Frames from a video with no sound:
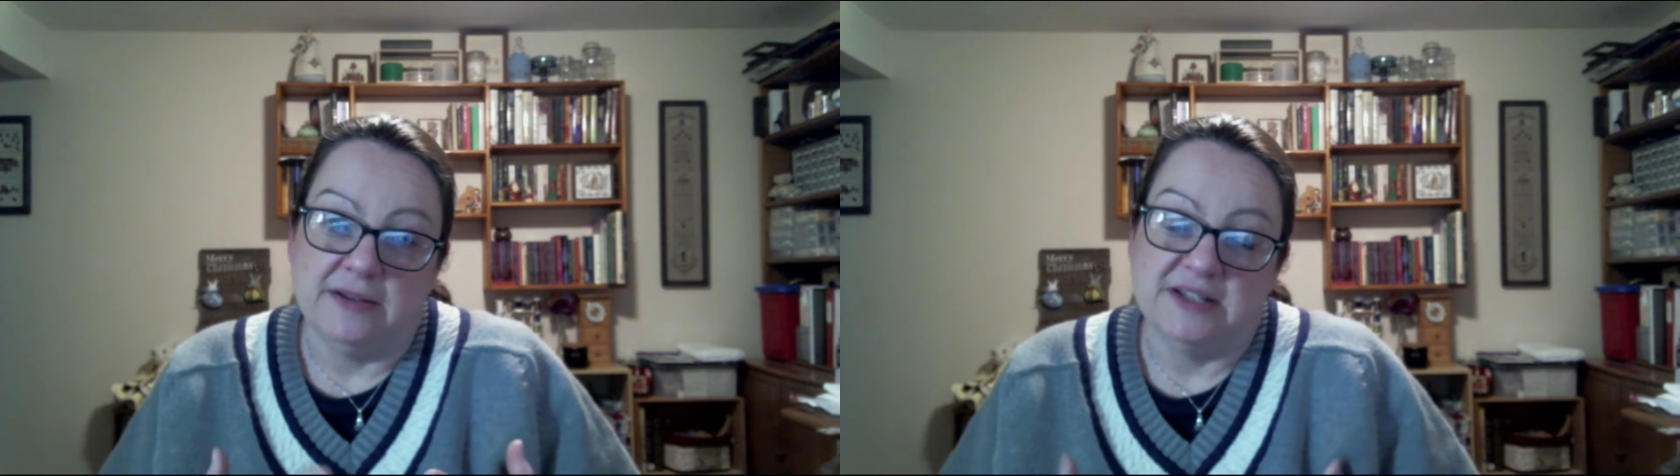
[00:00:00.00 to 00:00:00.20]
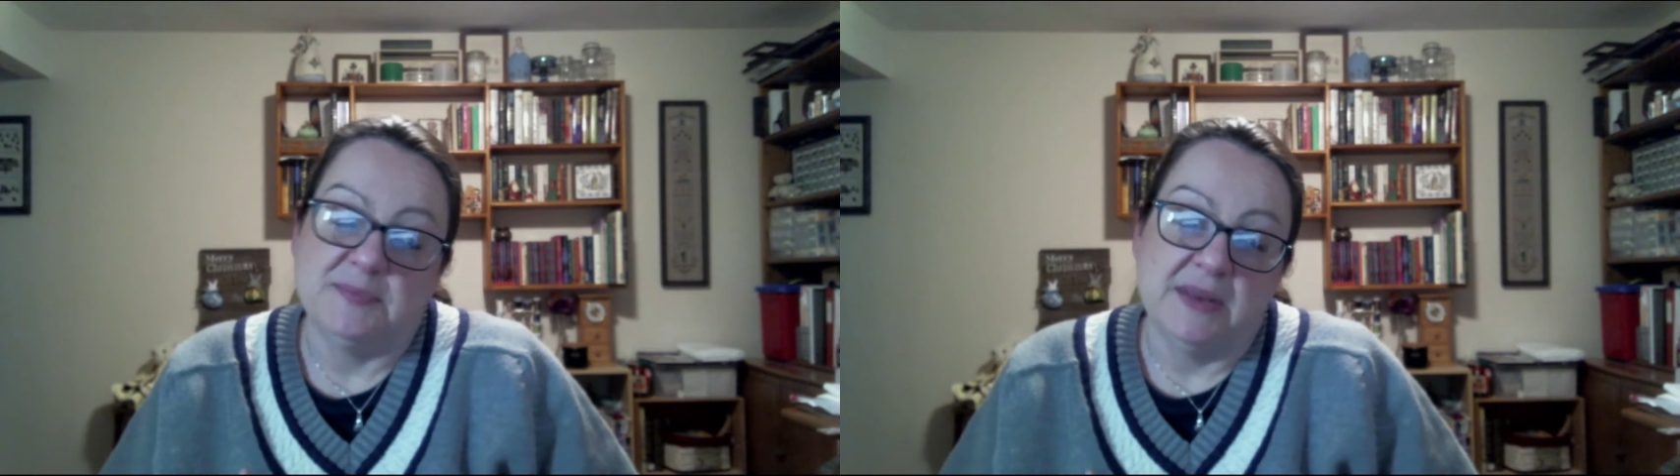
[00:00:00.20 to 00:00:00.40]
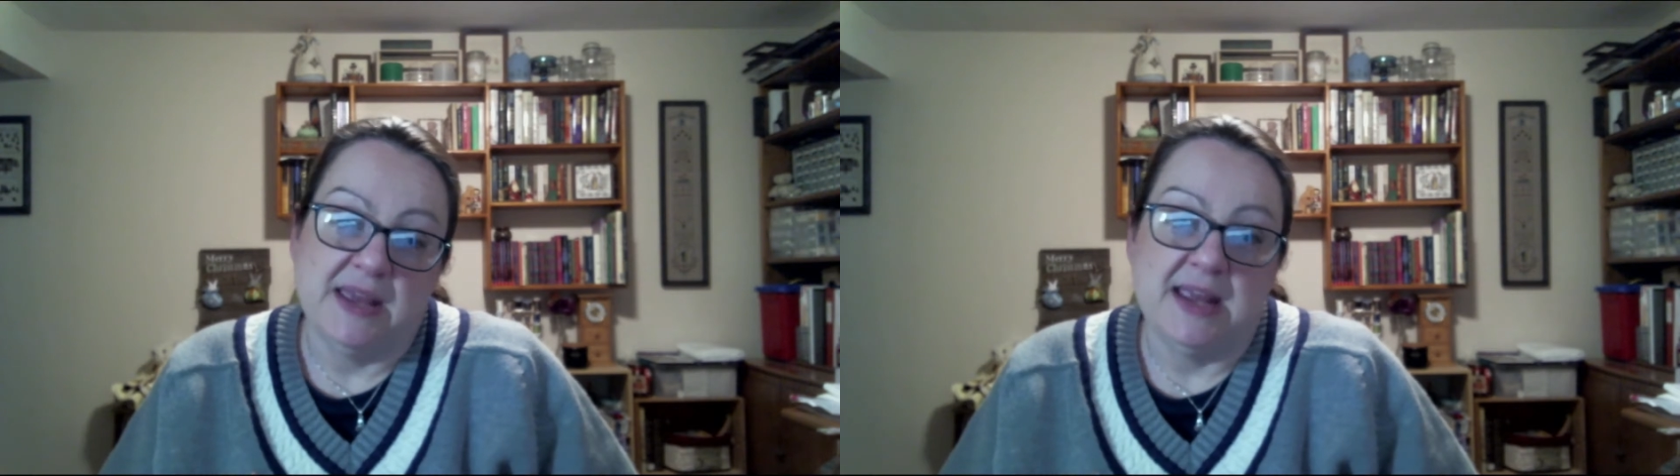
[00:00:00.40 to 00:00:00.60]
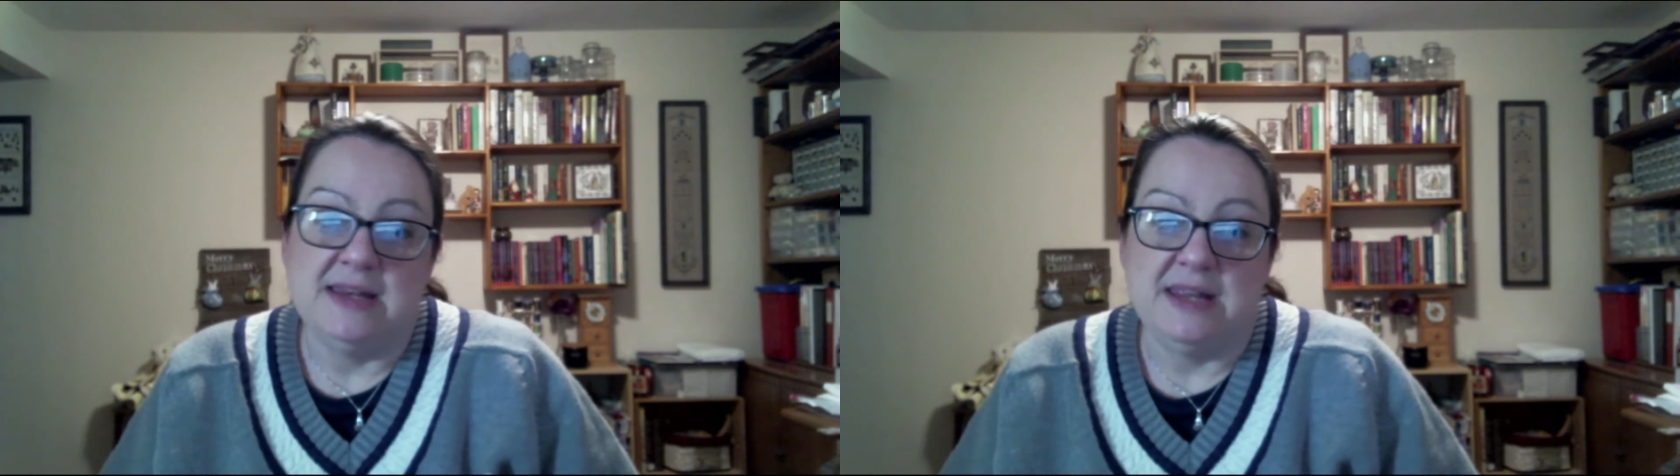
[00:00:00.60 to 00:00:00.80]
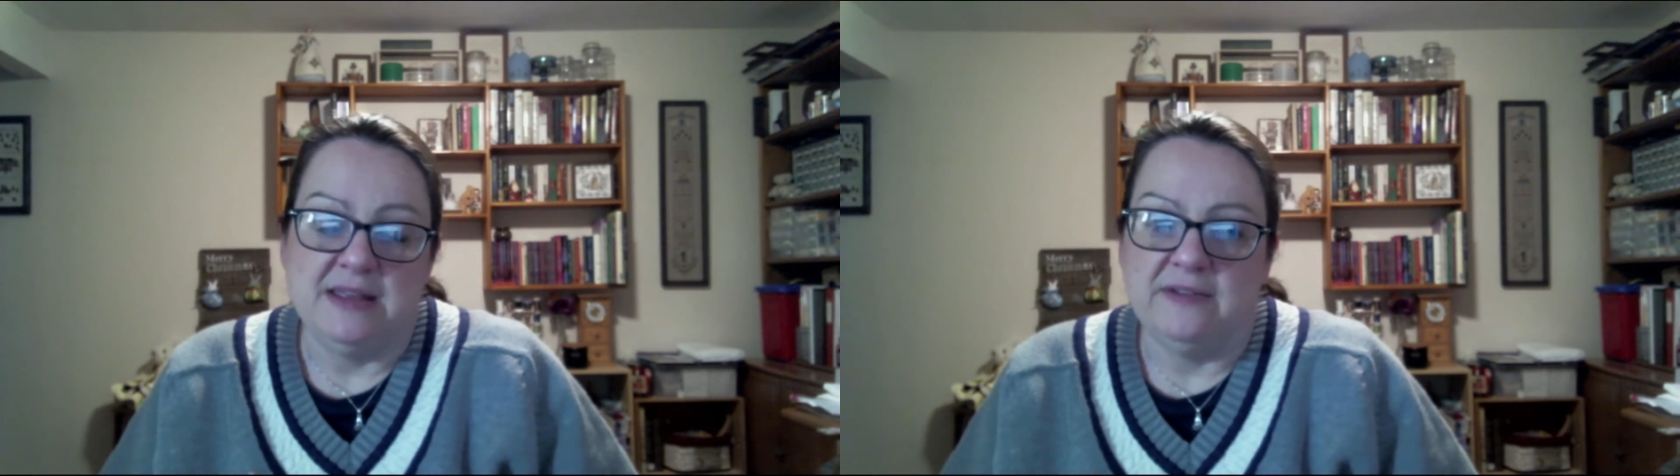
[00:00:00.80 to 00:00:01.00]
display
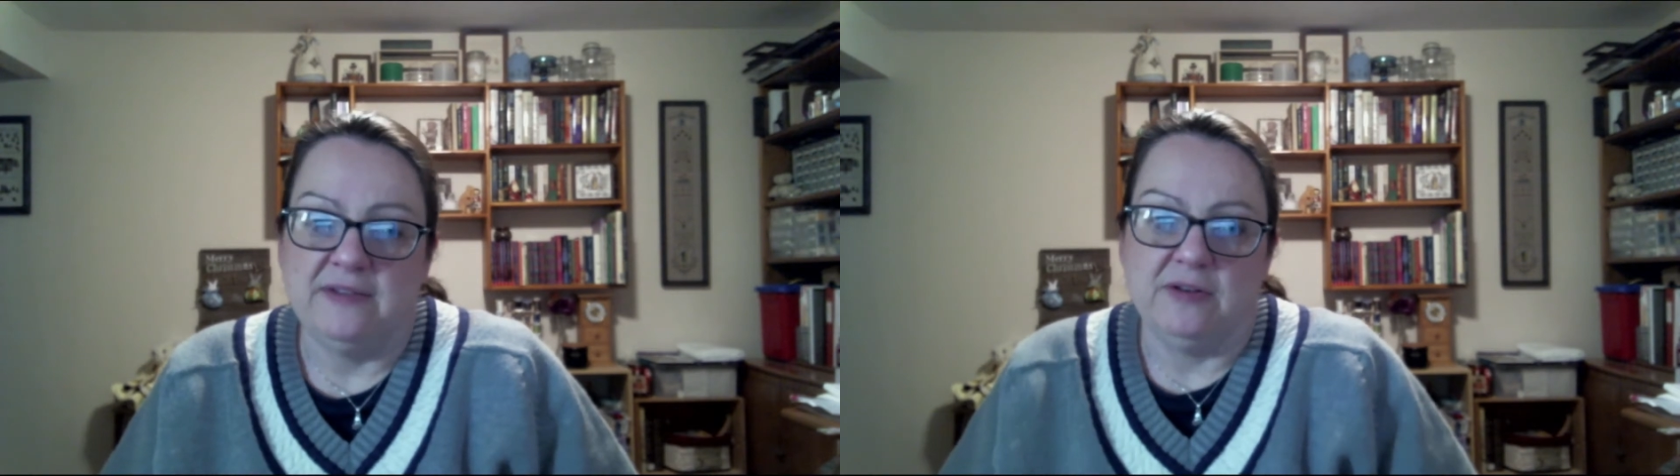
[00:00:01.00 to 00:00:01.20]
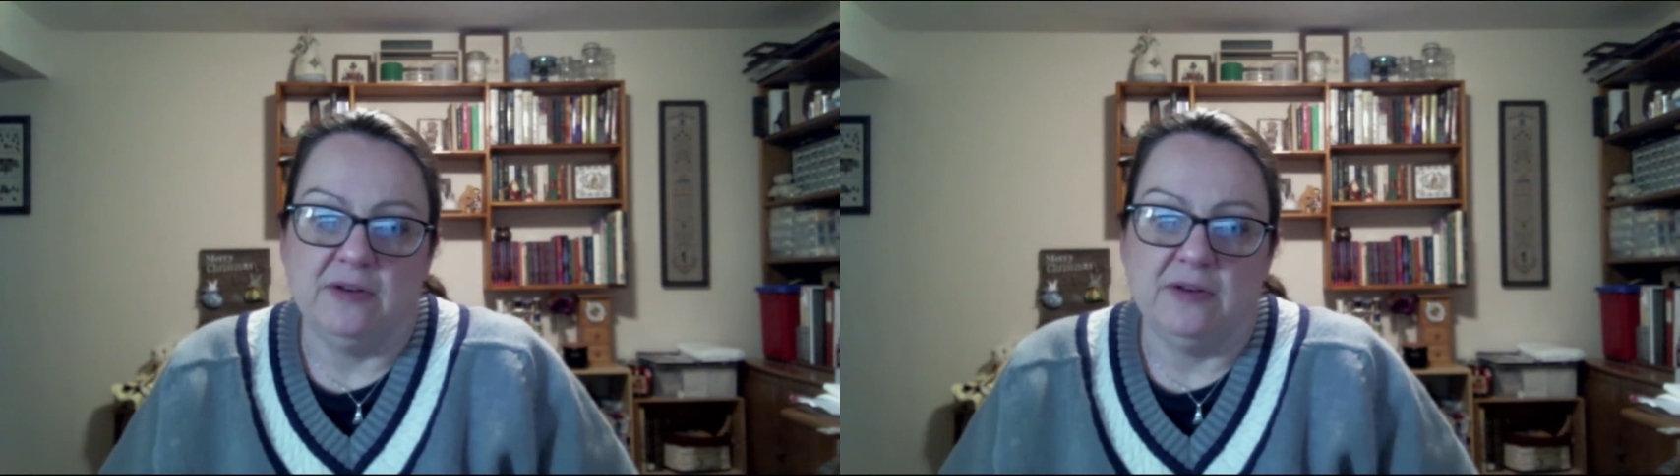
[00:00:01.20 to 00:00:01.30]
needs,